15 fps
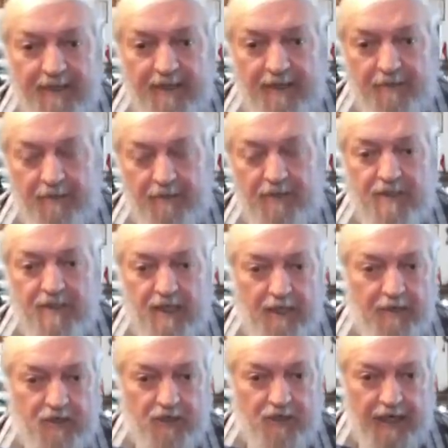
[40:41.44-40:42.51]
which is the
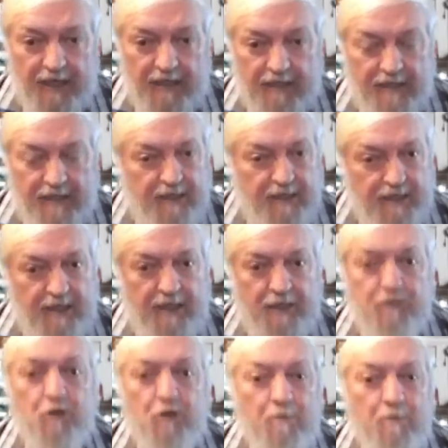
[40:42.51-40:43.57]
lowest rank. That's a
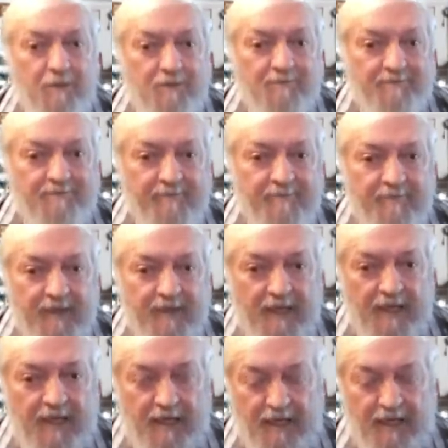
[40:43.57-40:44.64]
troop.
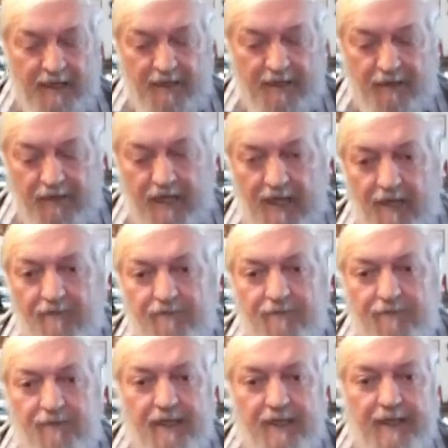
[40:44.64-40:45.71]
You then have
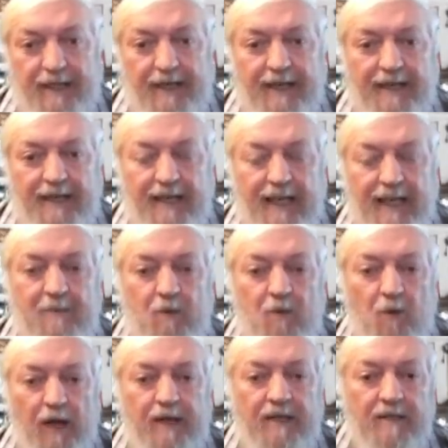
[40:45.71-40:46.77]

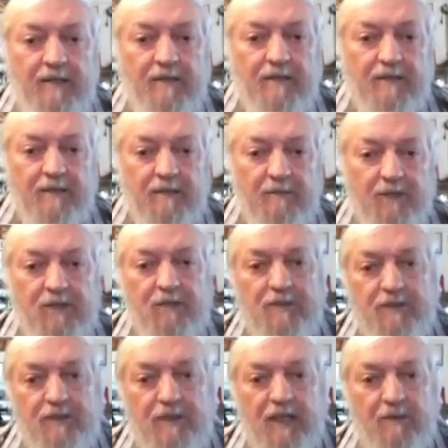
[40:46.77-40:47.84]
AB1, which
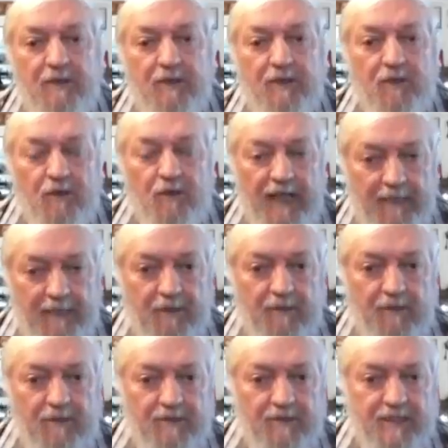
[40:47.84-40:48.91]
today we call
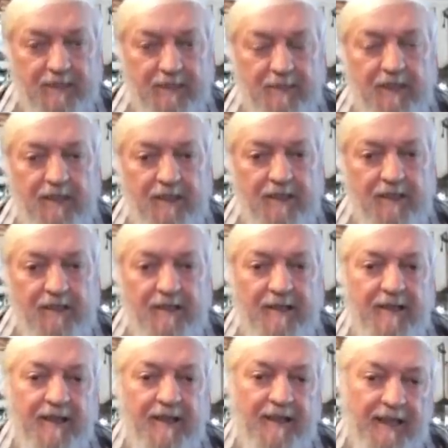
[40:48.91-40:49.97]
able seaman.
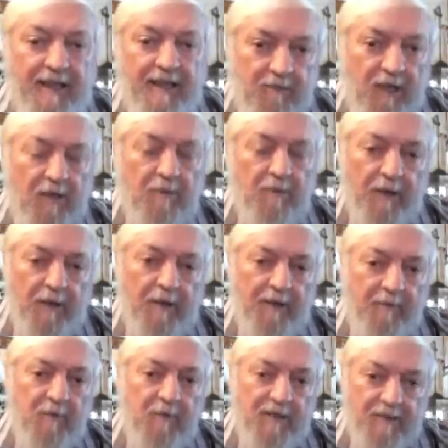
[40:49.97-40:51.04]
And oh, by the way,
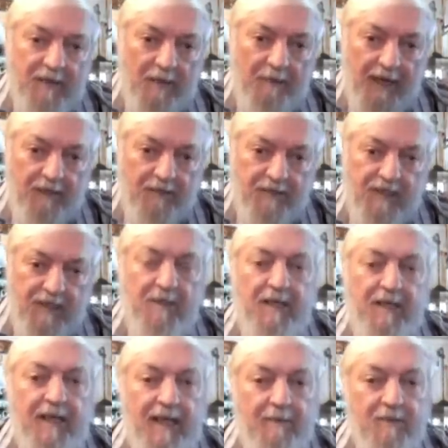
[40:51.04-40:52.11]
it's now back to
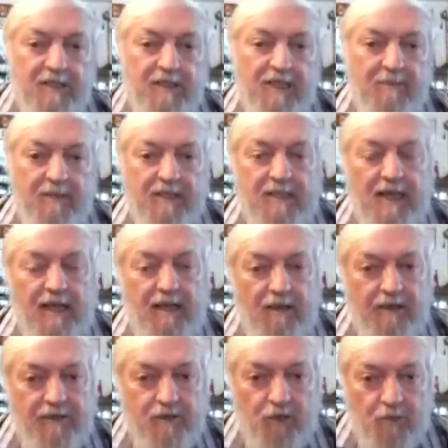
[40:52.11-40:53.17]
seaman. Able seaman is like a
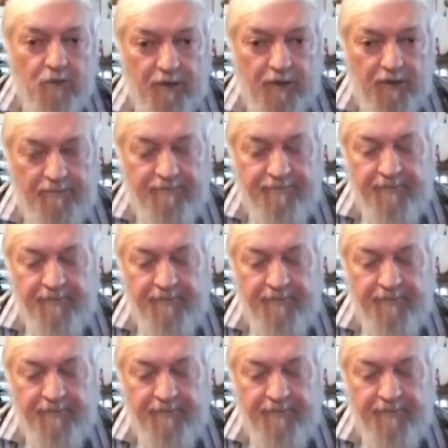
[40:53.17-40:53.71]
lance corporal.